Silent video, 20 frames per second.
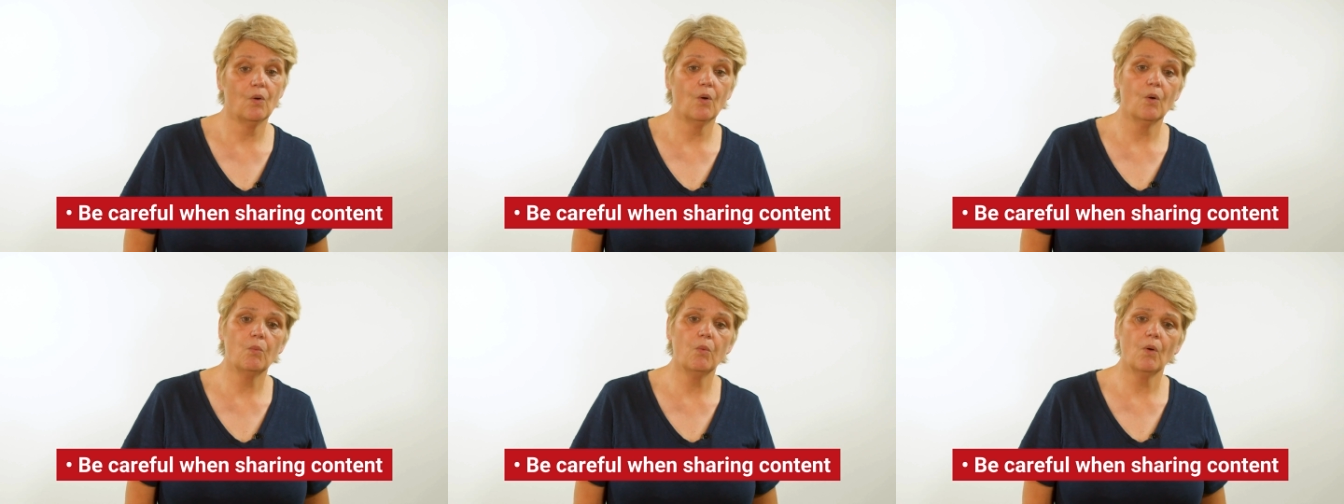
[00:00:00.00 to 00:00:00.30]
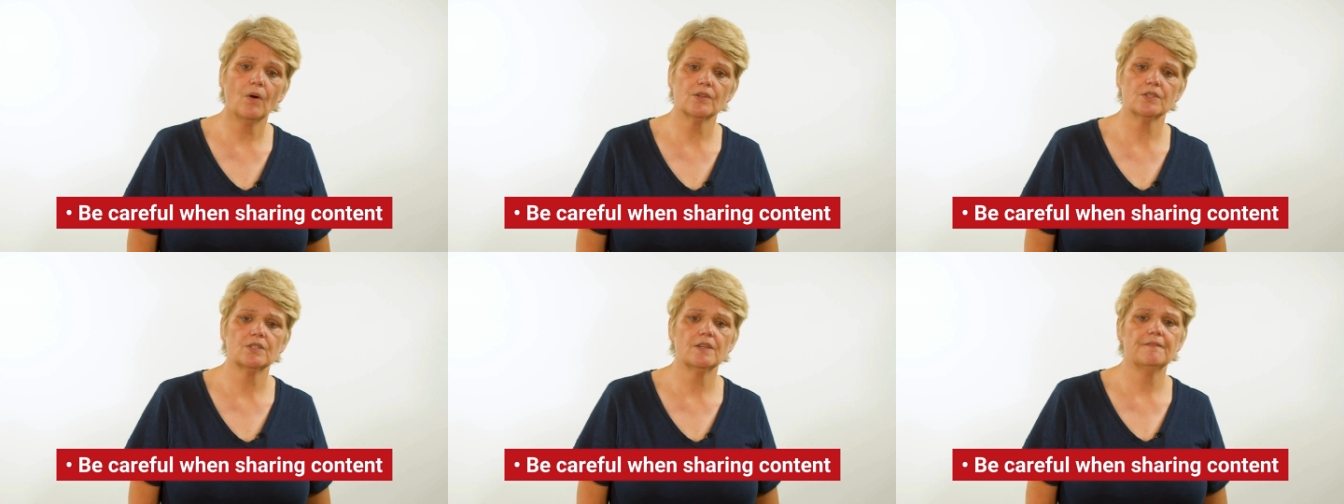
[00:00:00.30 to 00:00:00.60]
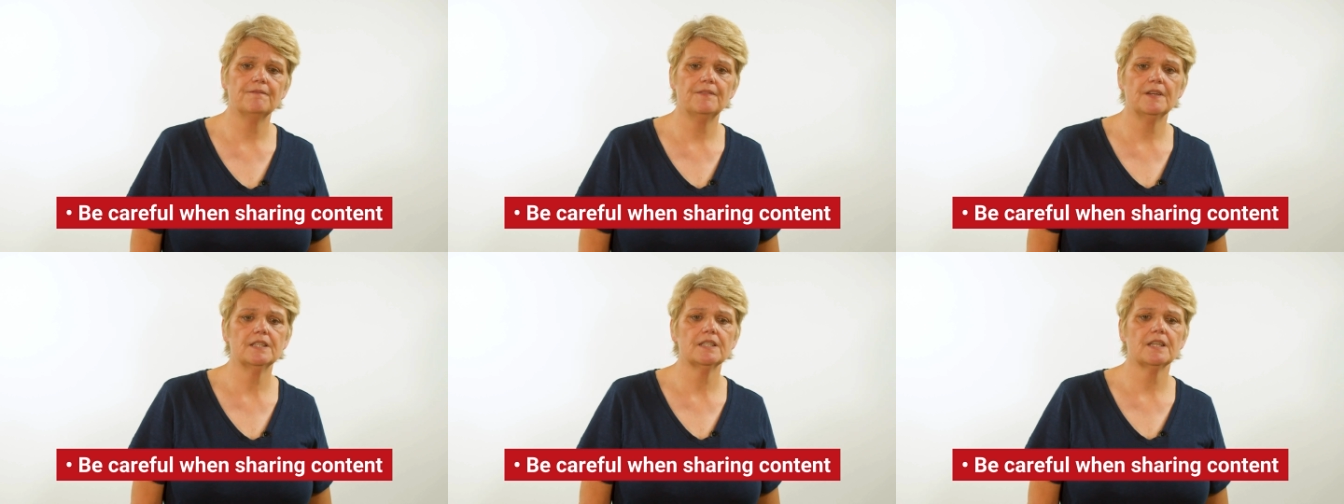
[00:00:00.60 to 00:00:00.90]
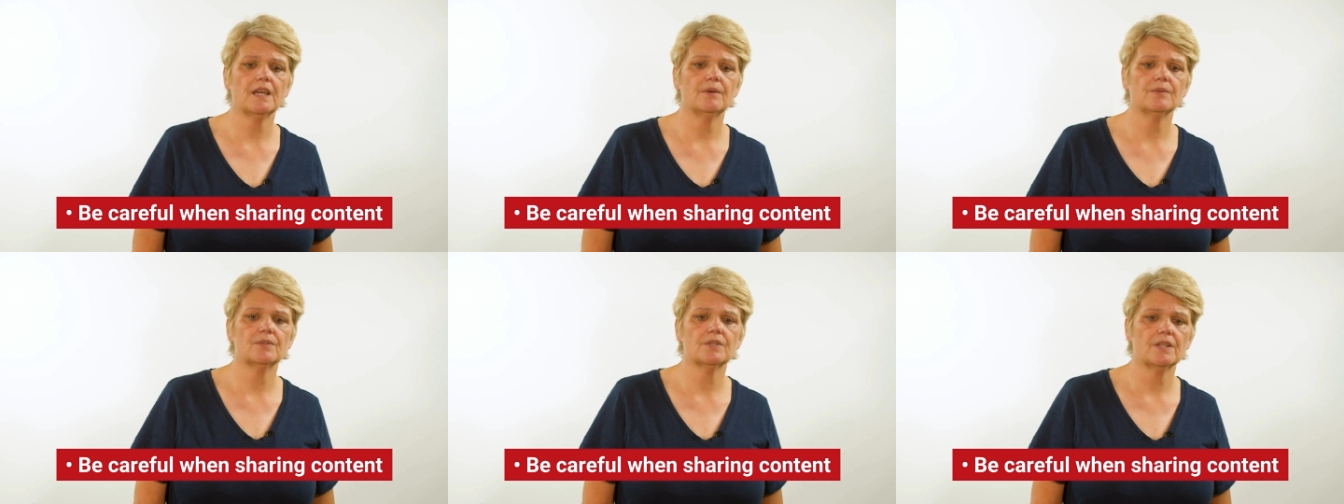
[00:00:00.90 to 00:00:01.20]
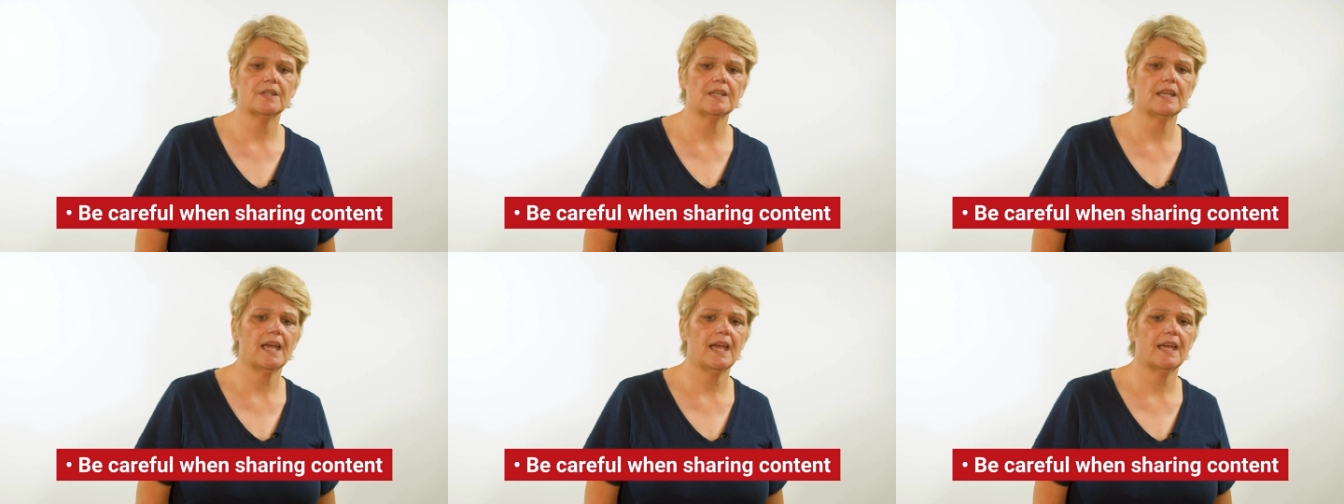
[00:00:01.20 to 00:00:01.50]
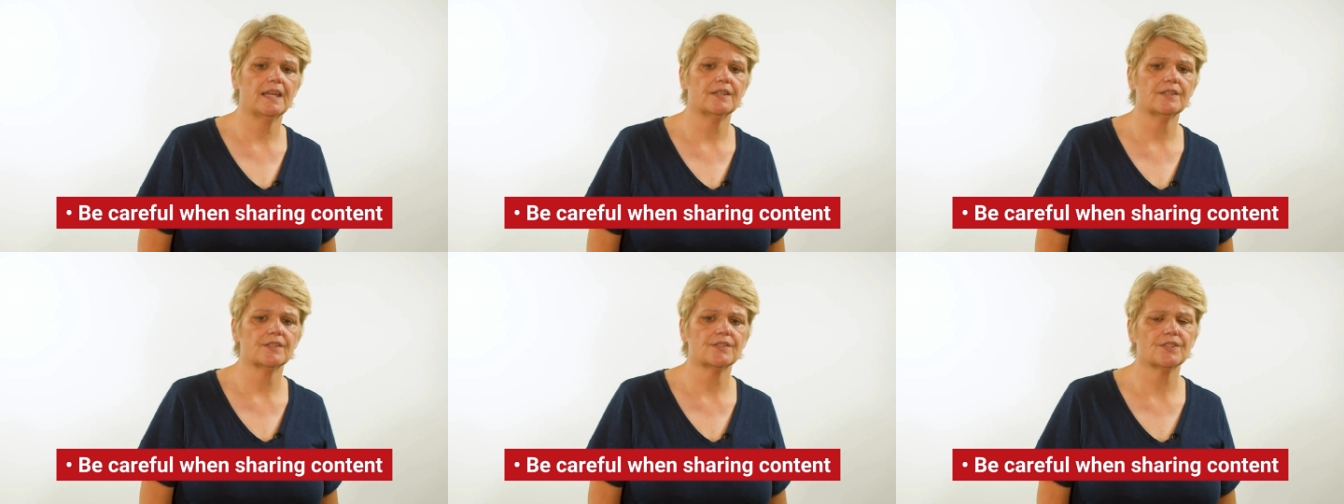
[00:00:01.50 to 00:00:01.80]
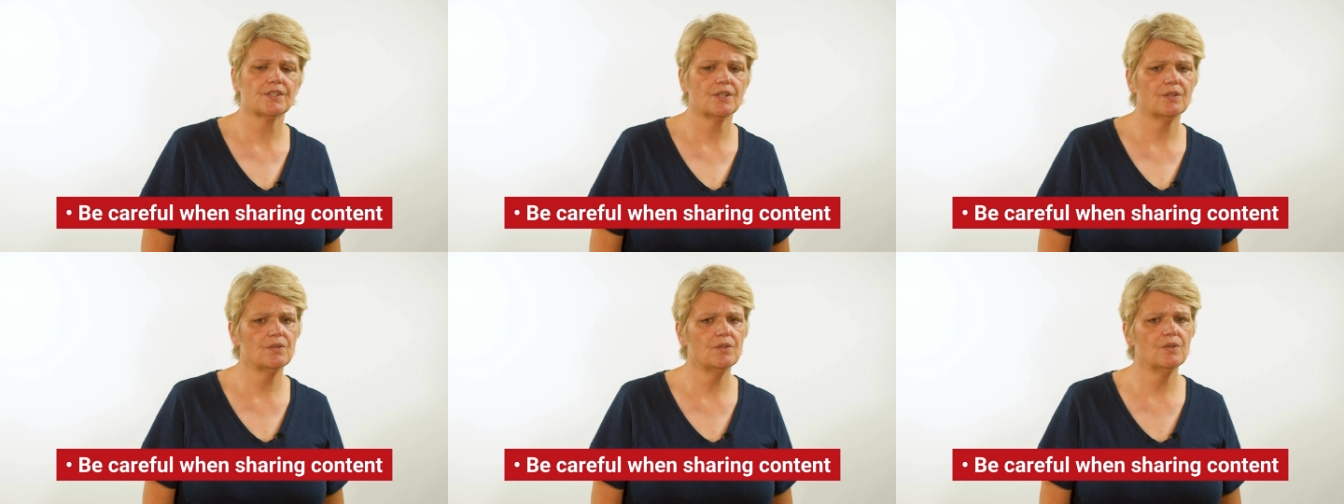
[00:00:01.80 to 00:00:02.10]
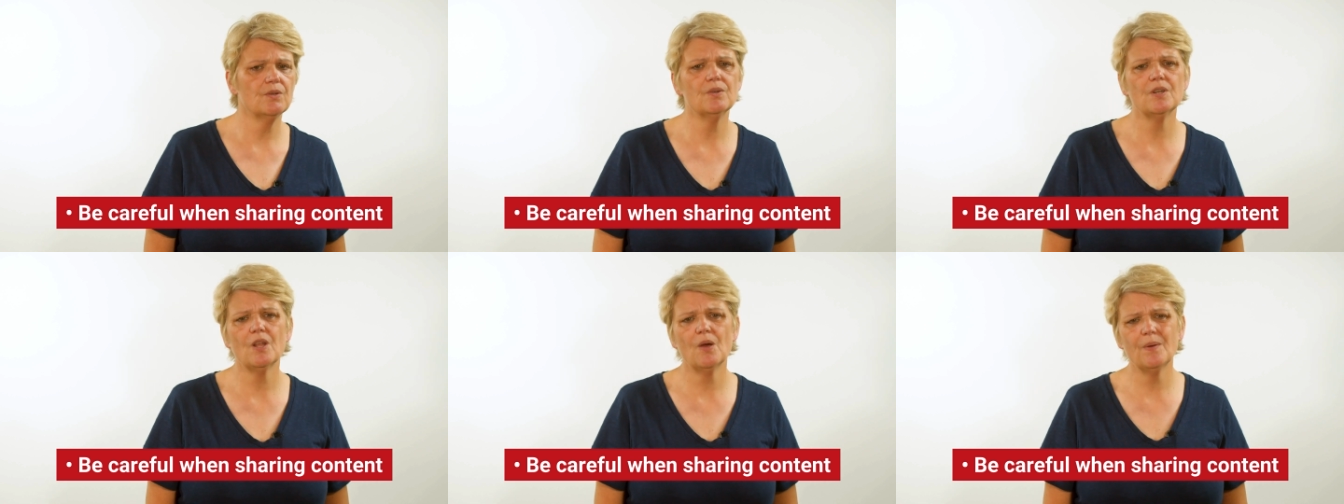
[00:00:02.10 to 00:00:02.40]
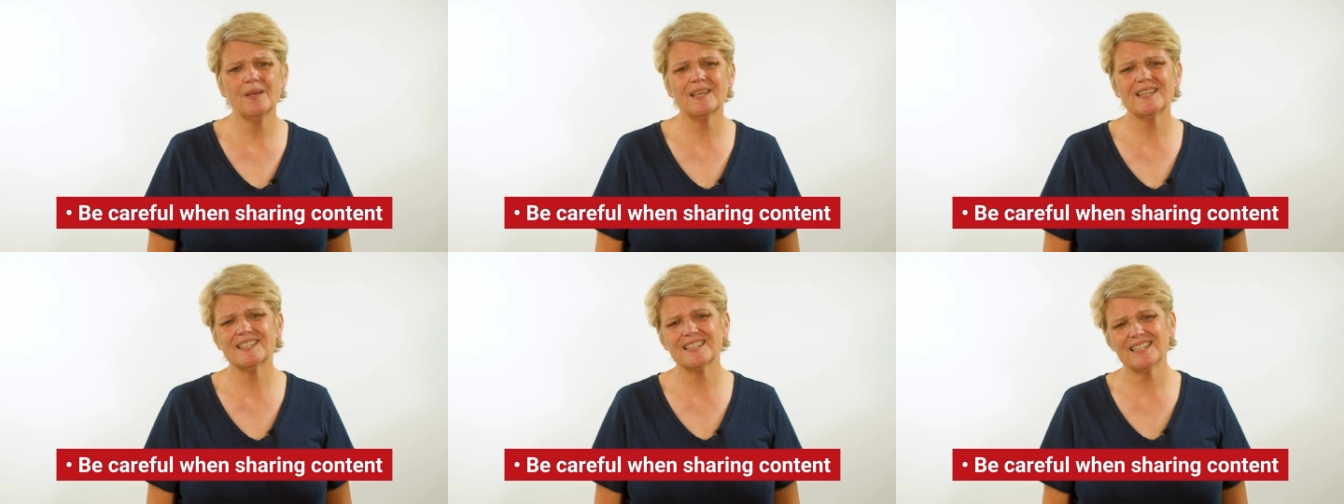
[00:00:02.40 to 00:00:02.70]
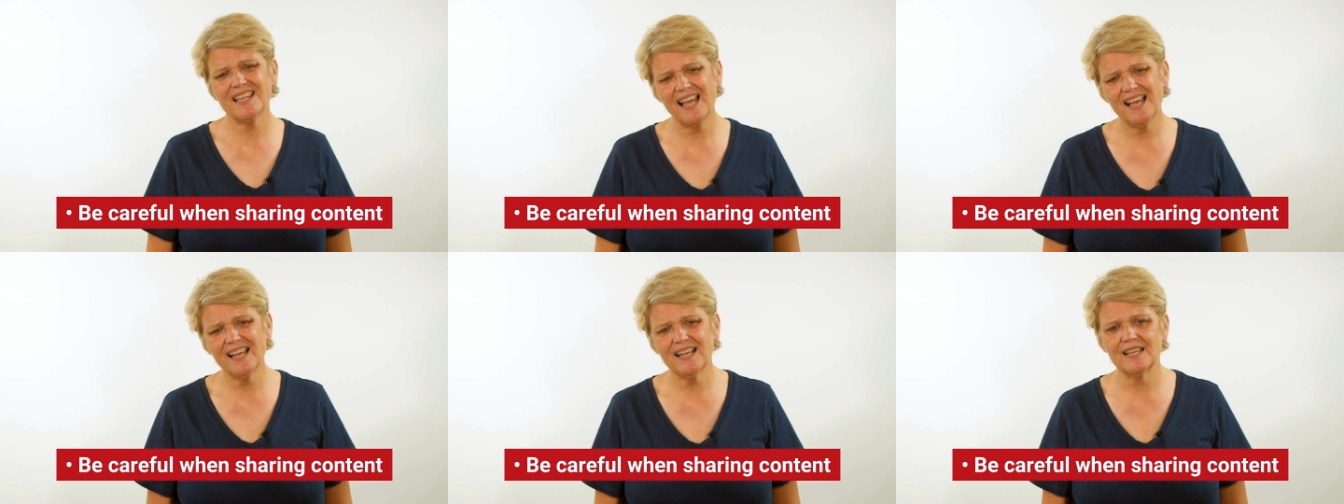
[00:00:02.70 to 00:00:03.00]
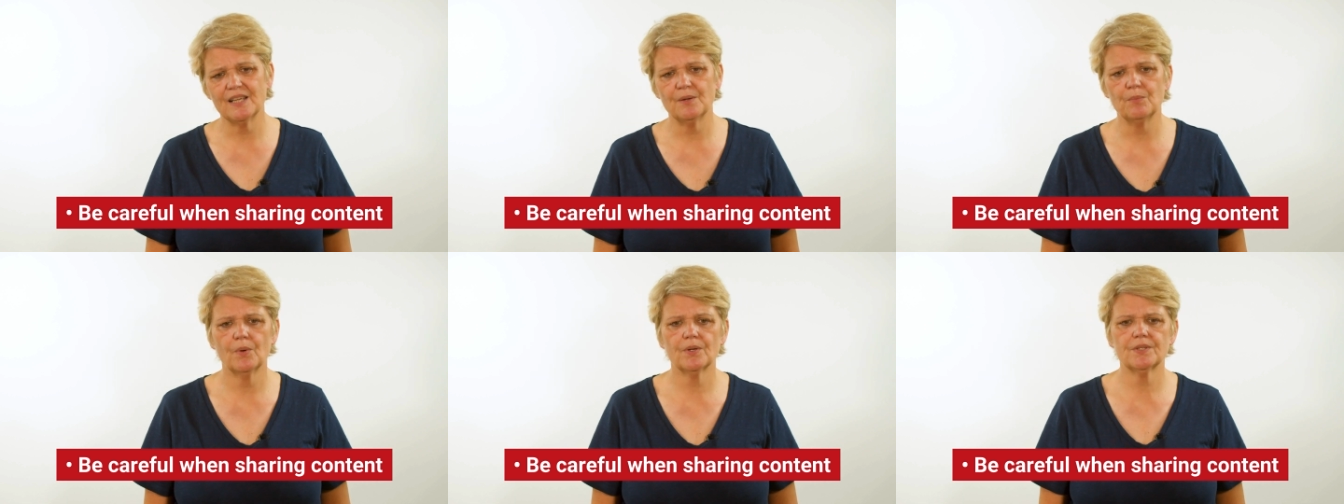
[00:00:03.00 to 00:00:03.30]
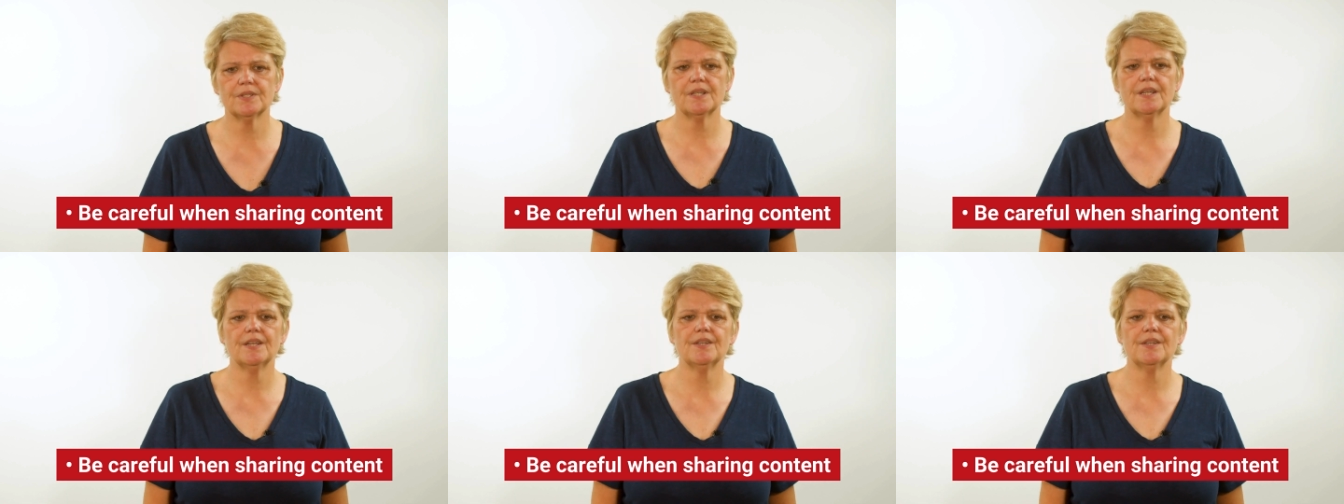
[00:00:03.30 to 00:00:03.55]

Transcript: or watch a video to the end so you know exactly what it